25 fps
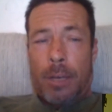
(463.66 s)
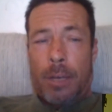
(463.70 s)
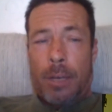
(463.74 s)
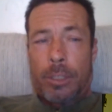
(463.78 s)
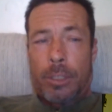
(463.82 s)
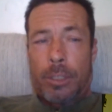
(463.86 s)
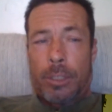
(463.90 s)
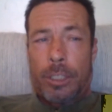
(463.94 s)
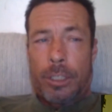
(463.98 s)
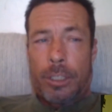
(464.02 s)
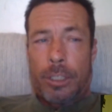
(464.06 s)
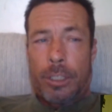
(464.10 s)

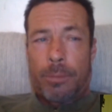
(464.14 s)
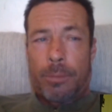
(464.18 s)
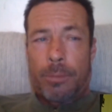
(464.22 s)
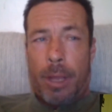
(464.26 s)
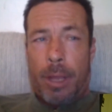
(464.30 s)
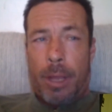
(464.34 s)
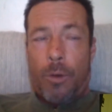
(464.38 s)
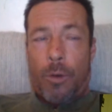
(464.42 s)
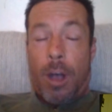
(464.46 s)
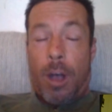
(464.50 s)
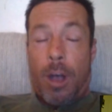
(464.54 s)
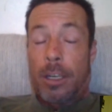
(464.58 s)
which is
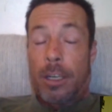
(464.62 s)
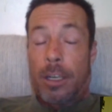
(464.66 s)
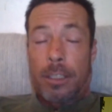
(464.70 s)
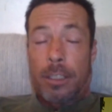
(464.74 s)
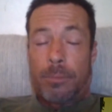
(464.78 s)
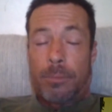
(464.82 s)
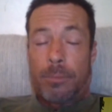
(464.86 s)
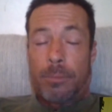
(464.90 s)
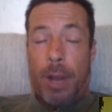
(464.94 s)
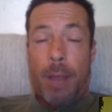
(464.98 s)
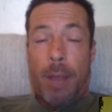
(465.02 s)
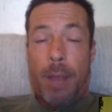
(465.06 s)
my
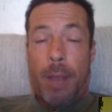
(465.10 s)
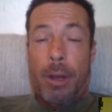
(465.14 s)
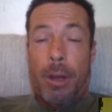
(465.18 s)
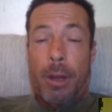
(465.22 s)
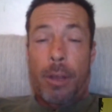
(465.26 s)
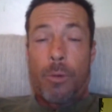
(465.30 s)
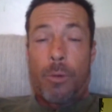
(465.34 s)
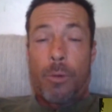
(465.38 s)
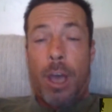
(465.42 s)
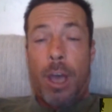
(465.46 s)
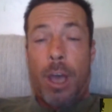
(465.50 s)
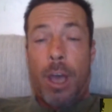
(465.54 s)

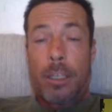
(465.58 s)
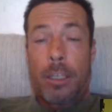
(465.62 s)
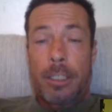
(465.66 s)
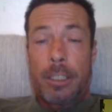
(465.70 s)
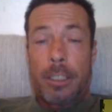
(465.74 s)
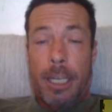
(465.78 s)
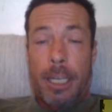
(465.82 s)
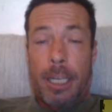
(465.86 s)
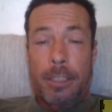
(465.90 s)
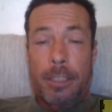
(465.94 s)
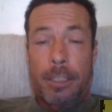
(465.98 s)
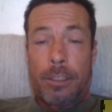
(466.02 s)
primary water
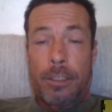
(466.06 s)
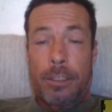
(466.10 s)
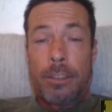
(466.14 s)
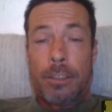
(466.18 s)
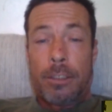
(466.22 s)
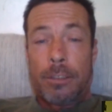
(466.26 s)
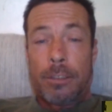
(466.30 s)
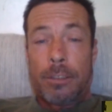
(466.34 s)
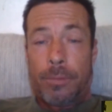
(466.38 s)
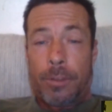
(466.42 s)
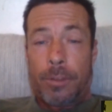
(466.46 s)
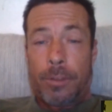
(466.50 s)
detector
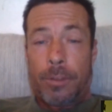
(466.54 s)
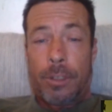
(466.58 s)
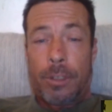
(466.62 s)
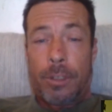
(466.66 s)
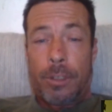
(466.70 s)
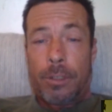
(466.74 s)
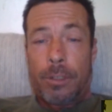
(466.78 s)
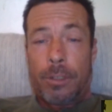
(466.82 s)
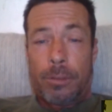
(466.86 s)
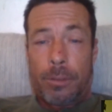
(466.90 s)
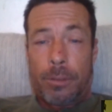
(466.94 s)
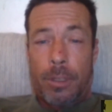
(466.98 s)

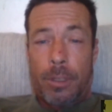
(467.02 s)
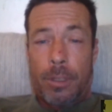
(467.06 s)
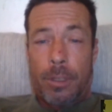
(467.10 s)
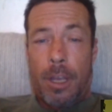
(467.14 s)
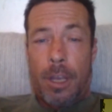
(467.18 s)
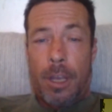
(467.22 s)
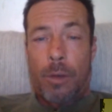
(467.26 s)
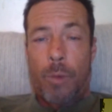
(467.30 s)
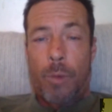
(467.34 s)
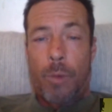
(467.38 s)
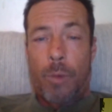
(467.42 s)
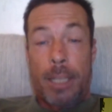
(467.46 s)
for
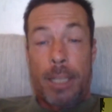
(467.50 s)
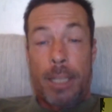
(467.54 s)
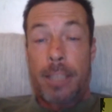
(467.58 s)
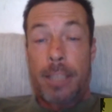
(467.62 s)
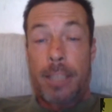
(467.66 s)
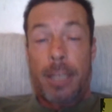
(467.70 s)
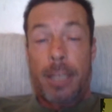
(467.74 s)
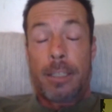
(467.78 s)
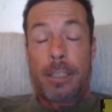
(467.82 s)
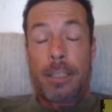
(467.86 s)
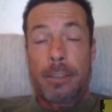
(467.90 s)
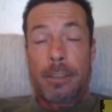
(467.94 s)
wet
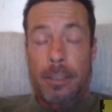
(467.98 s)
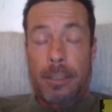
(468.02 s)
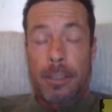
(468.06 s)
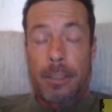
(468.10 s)
sand.